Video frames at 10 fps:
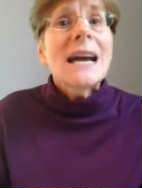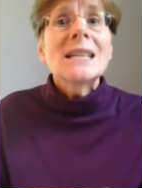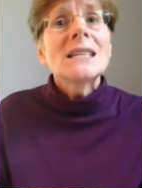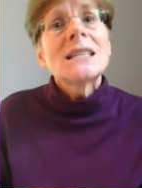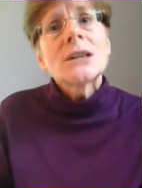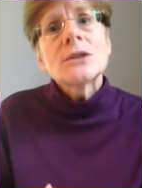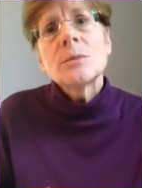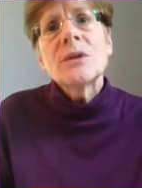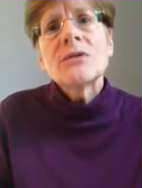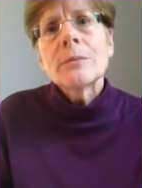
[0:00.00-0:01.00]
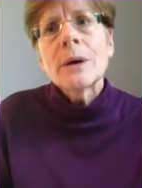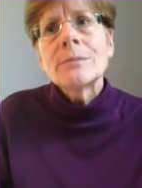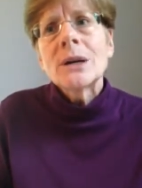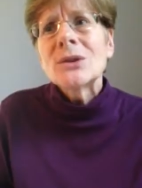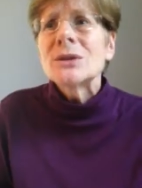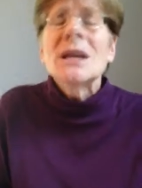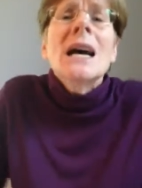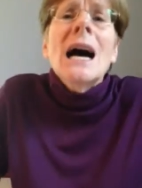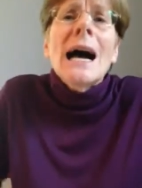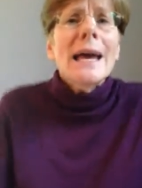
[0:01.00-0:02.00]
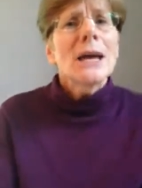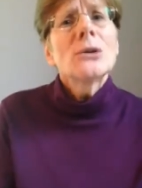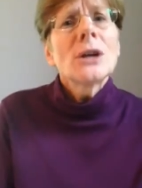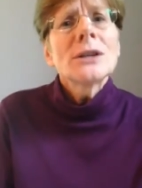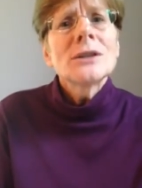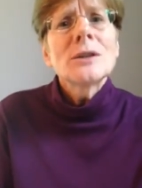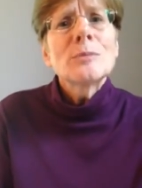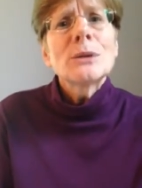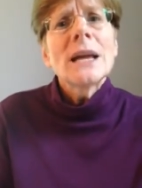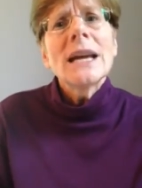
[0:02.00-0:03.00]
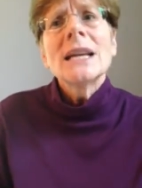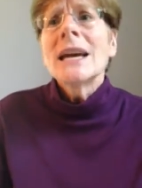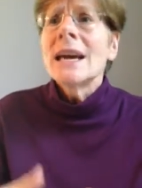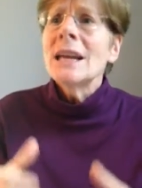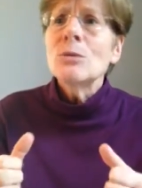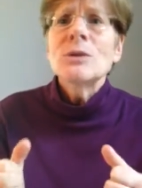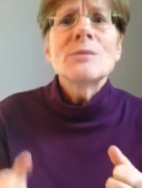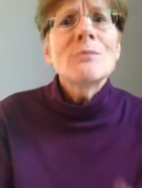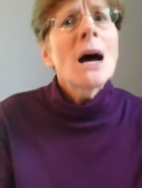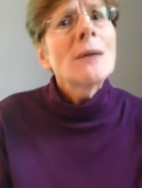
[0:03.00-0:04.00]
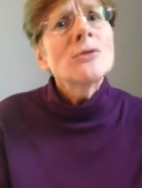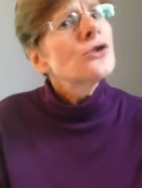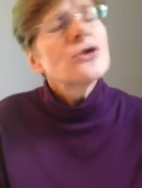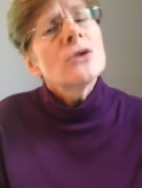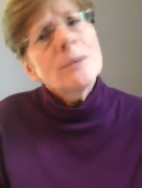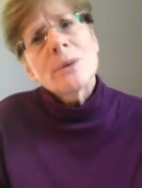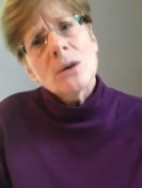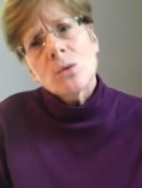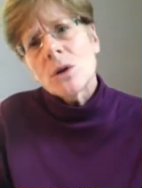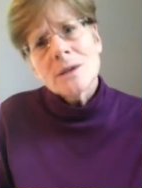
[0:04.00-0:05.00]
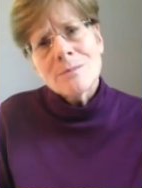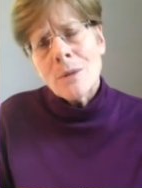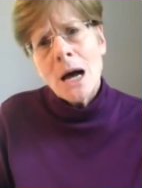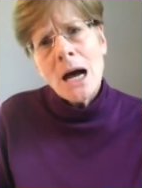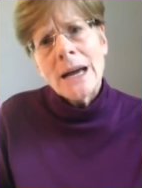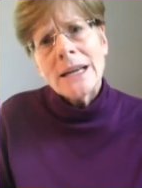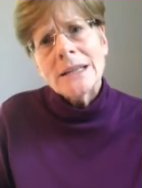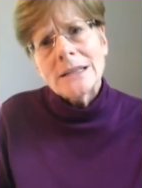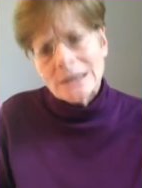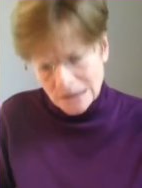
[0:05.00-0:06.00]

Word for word: handed down to me from my mother's. I held on to the plate, and it was Mom's joy, but it wasn't mine.